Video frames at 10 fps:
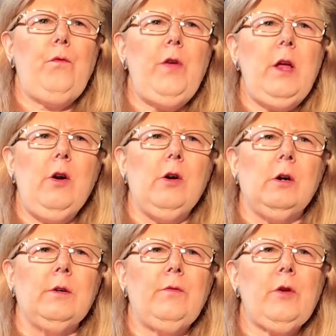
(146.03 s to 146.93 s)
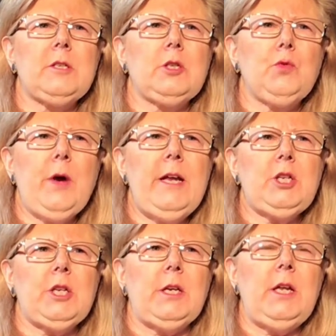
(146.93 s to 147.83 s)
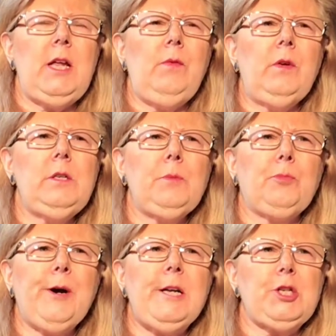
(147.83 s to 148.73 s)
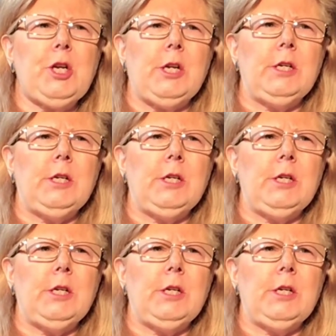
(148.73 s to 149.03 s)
fear, frustration, even depression.